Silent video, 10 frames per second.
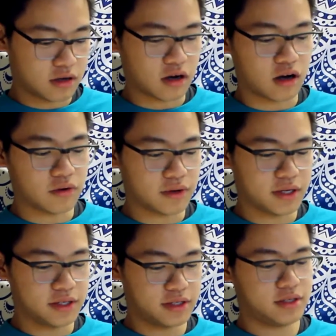
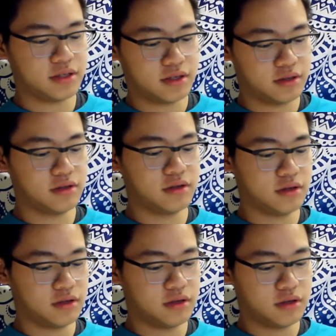always
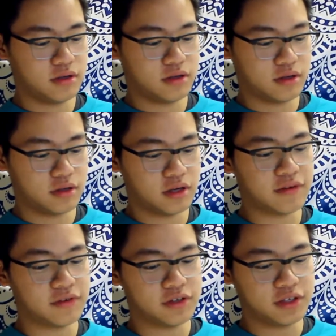
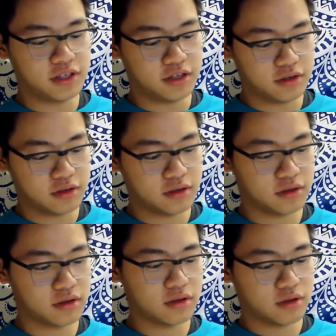never seen,
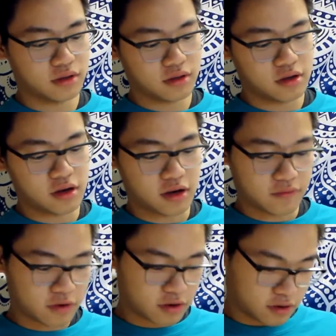
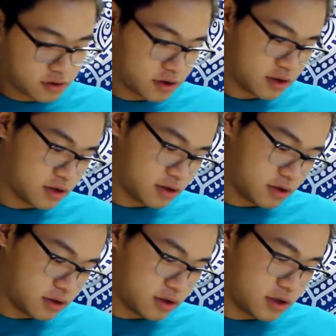never heard.
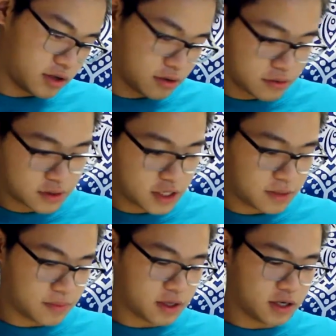Okay, we're
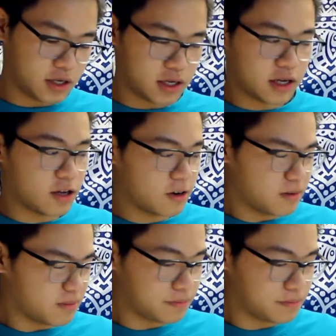taping it again.